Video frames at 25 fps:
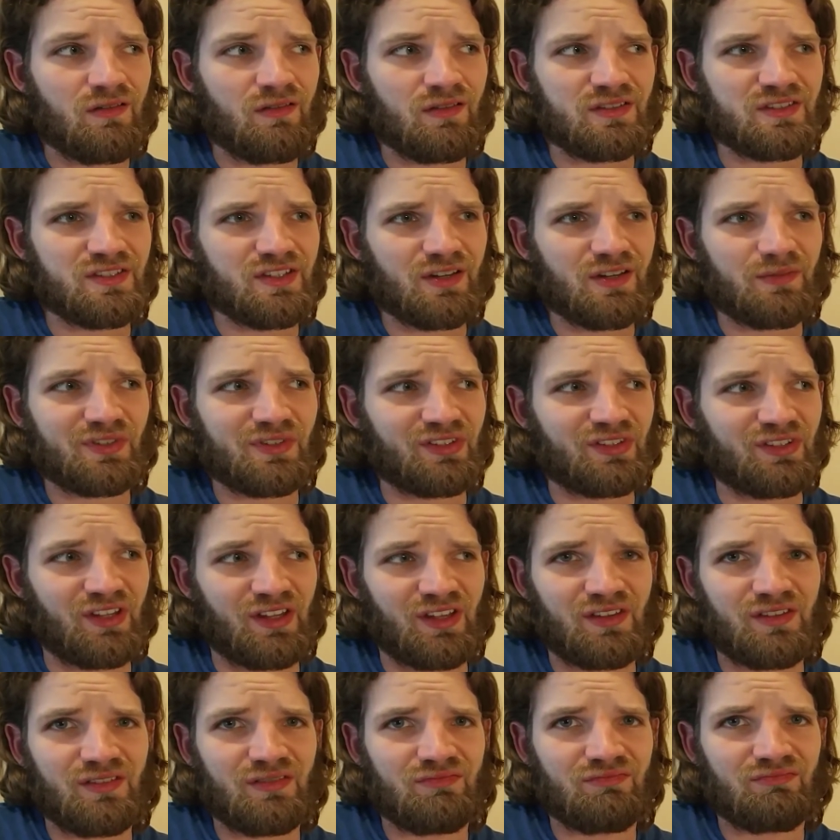it's not a
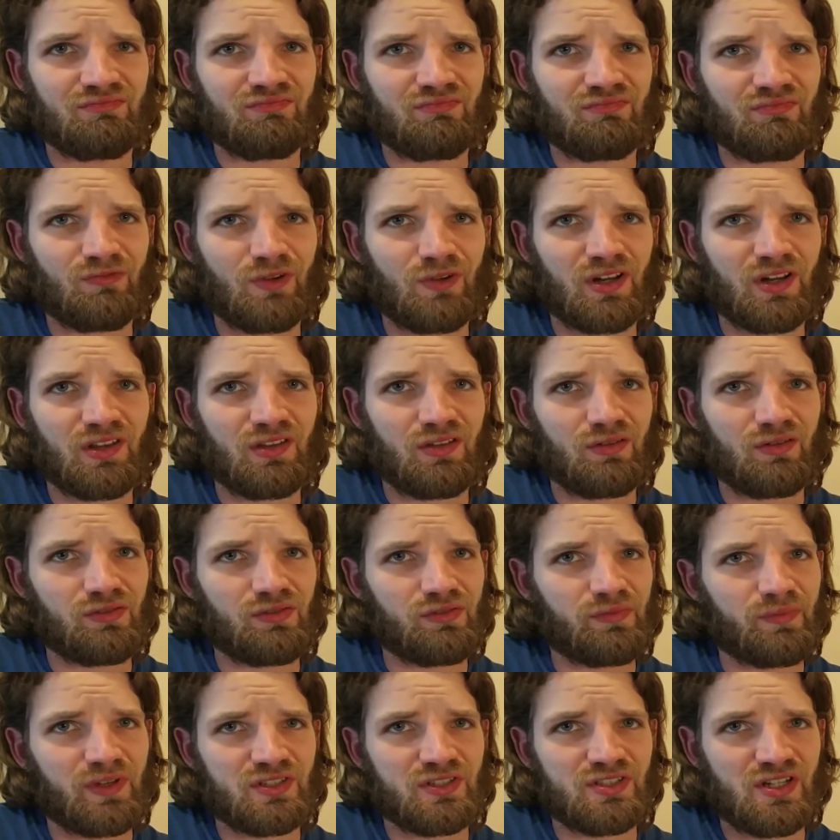mistake. Writing code
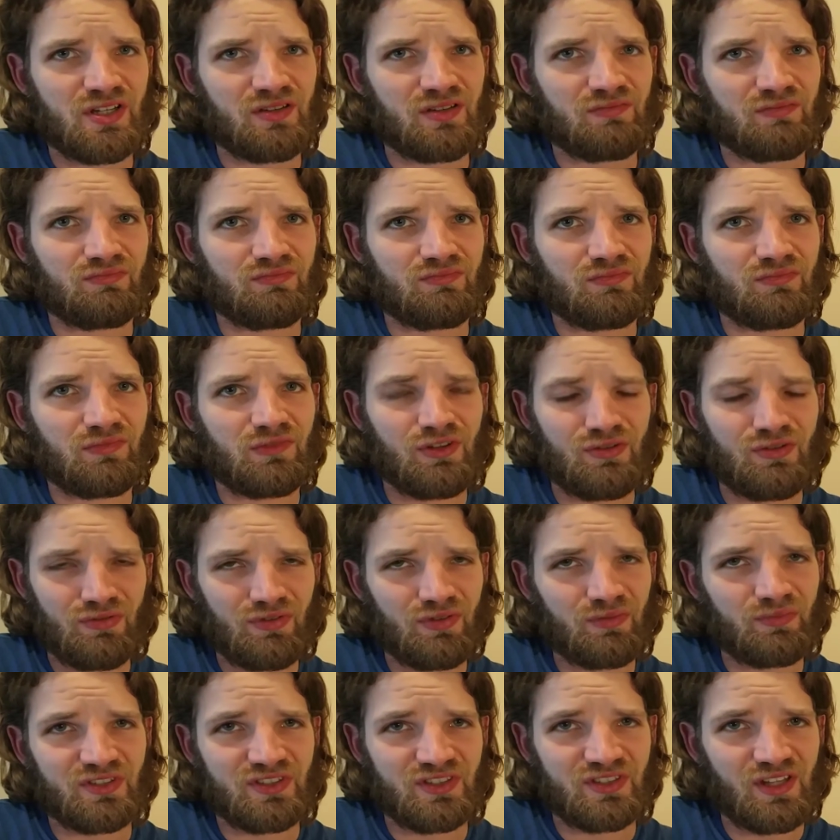is my job. You're
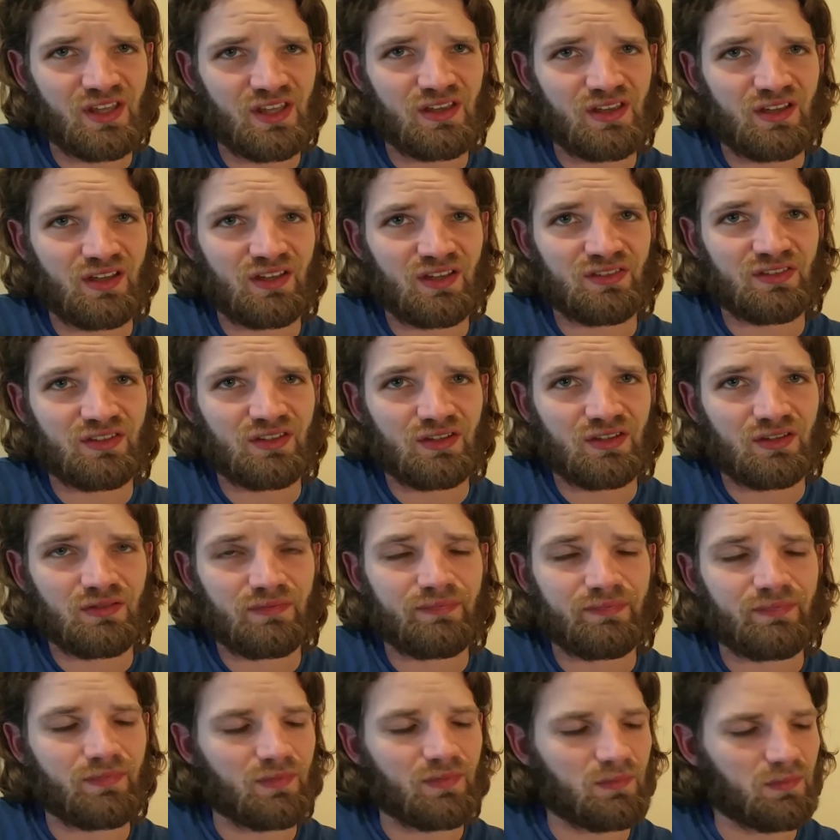the mistake, Isaac.
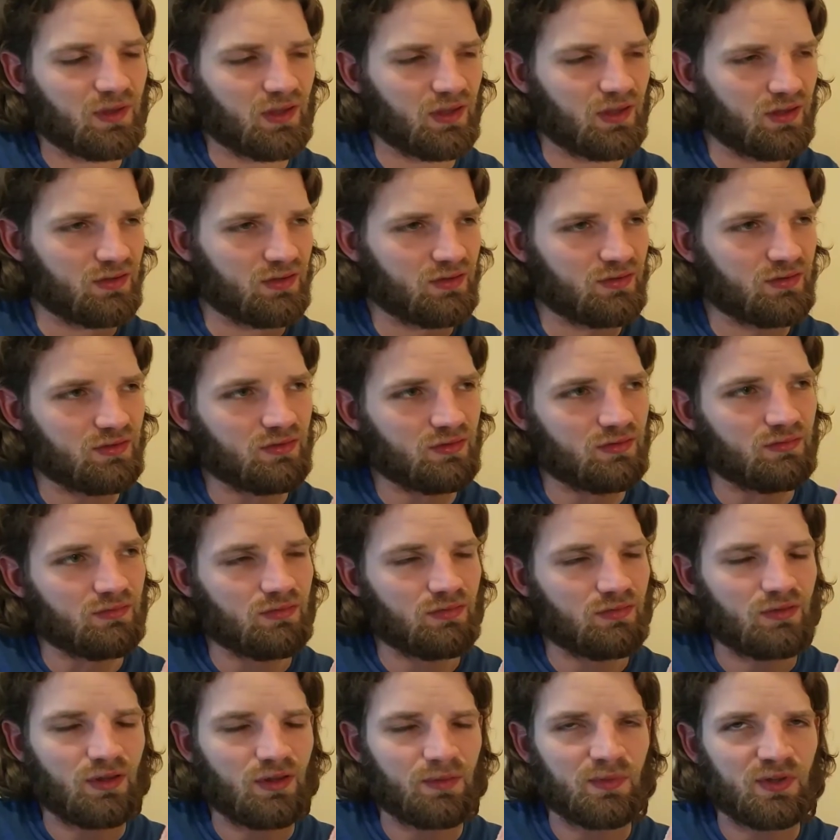Hang on,
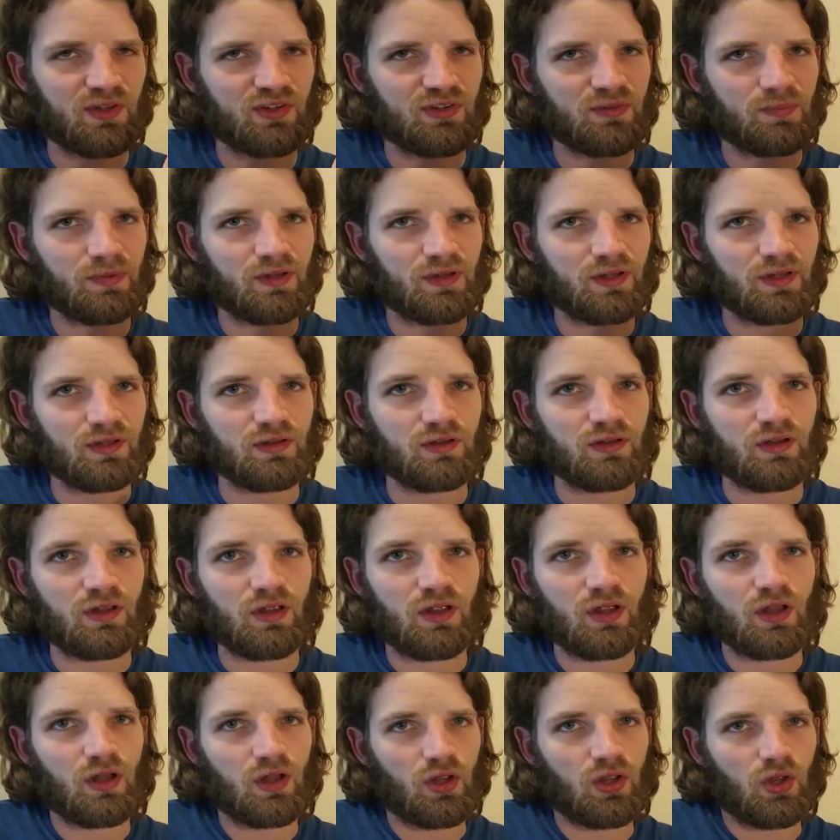let me explain.
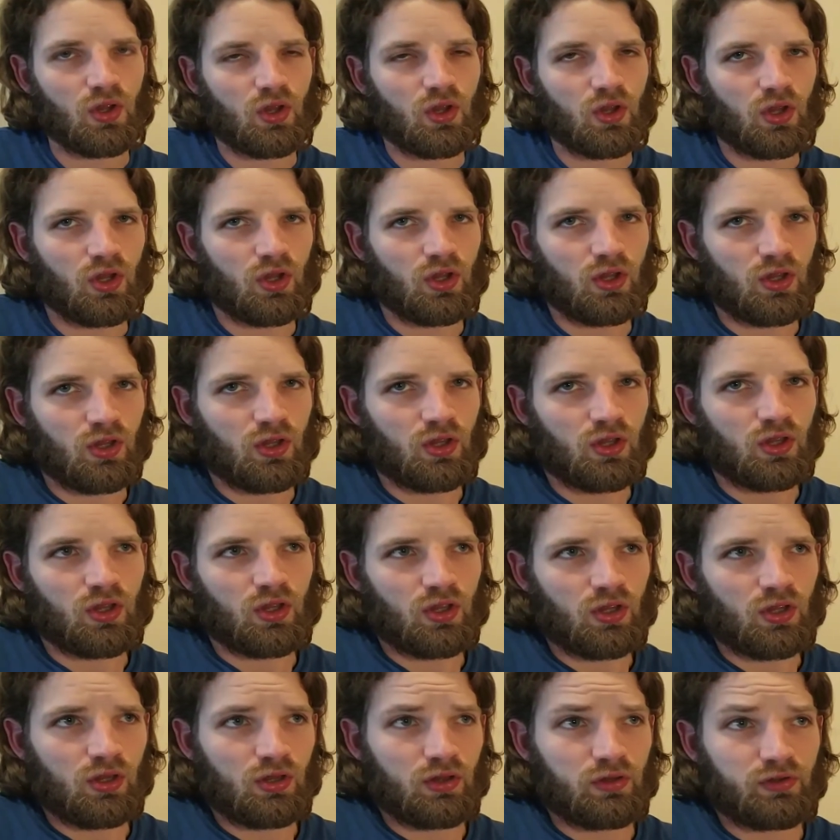
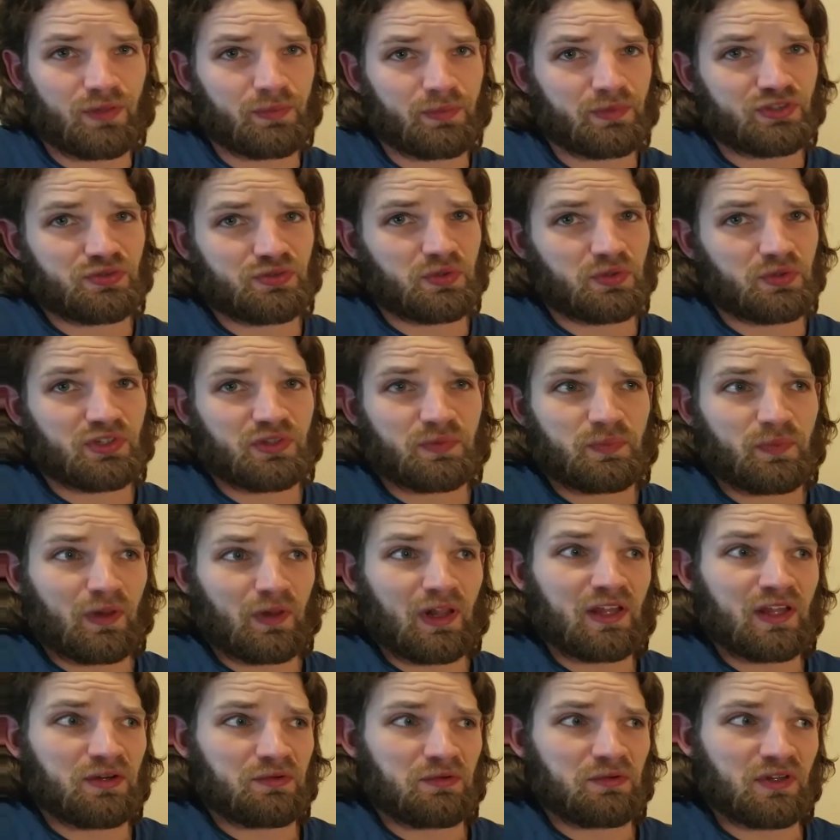There's not much to
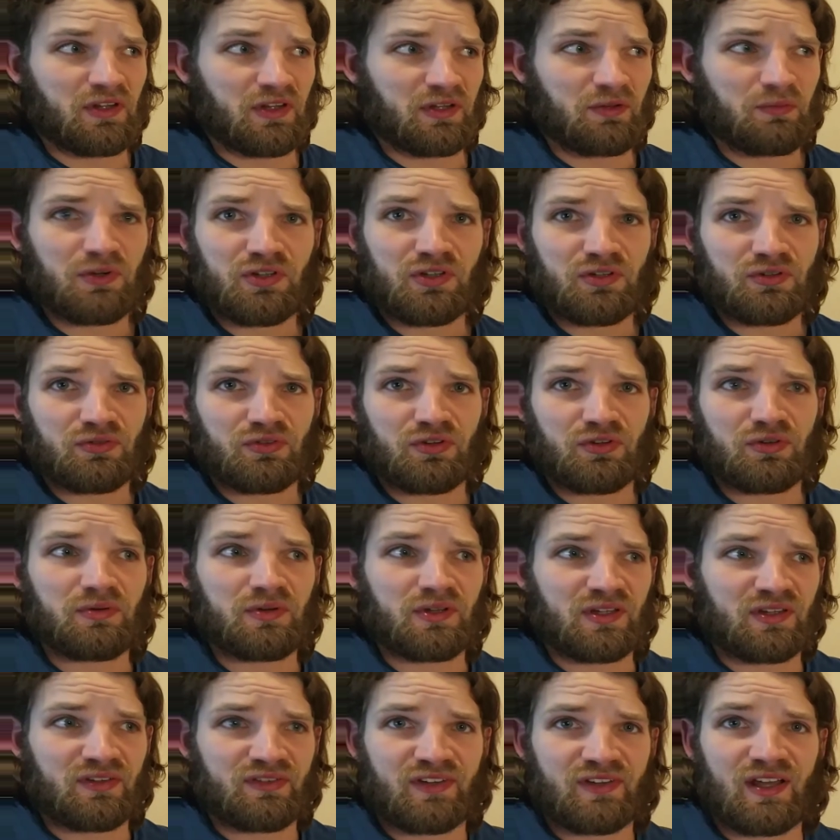explain, really. What you're
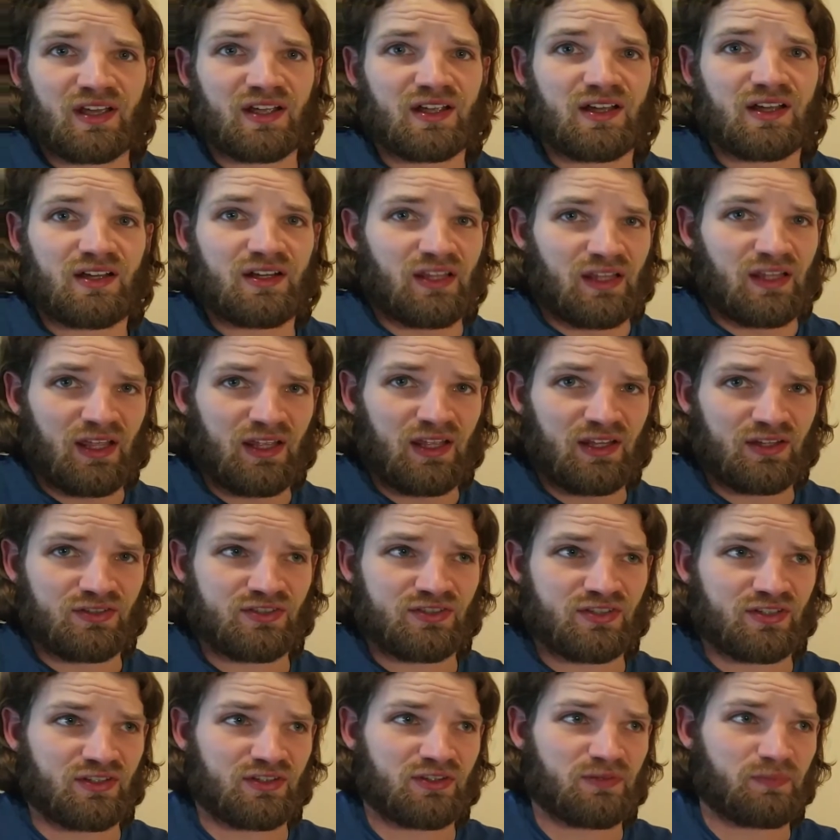doing is not cutting
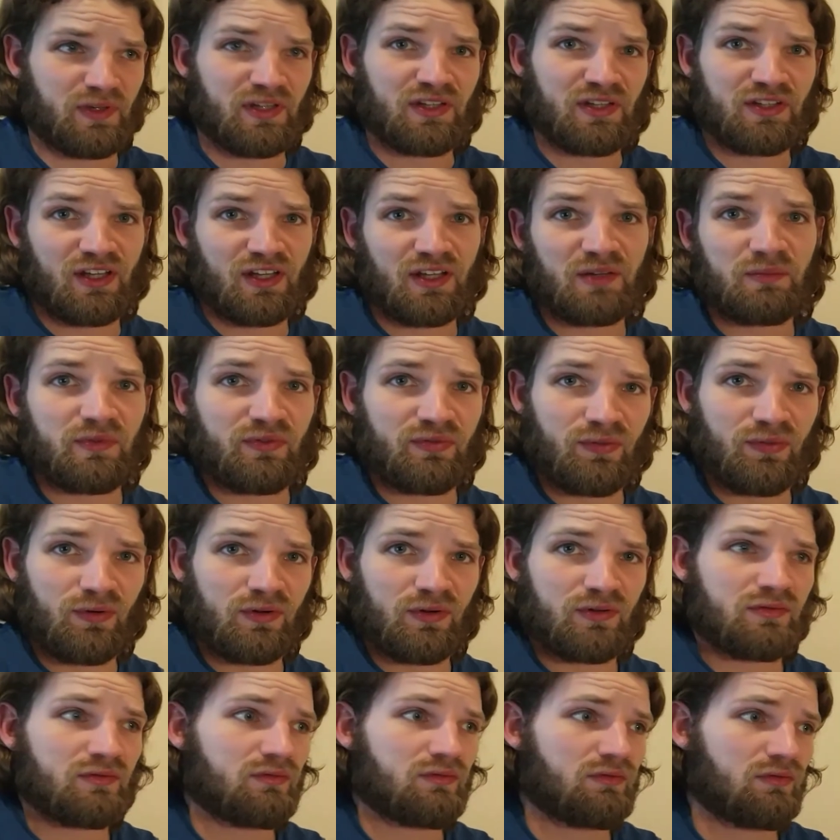edge. It's been done
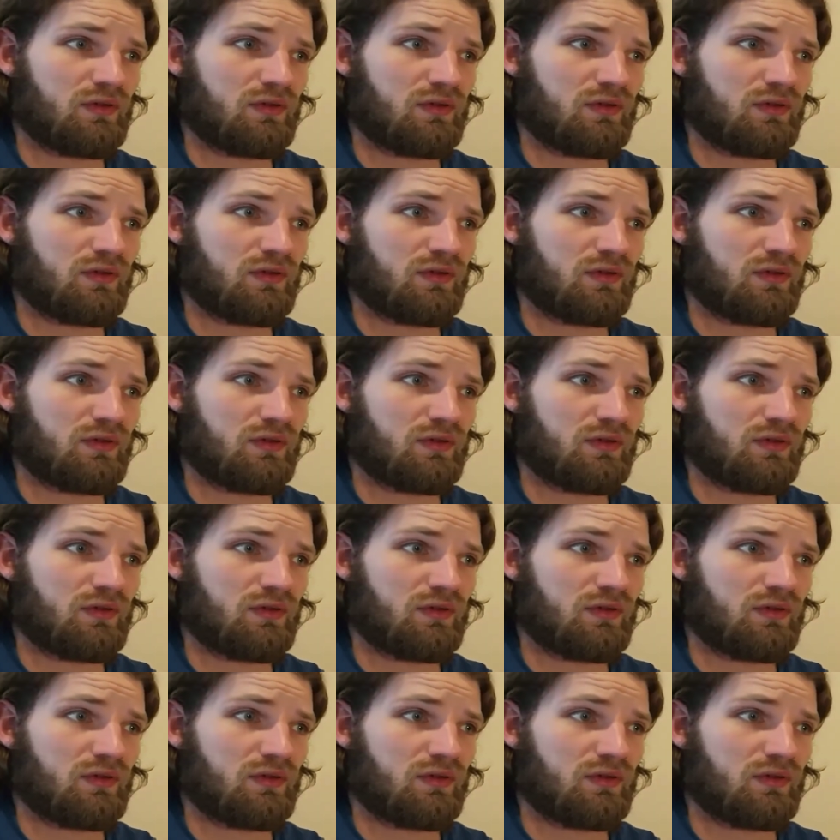before.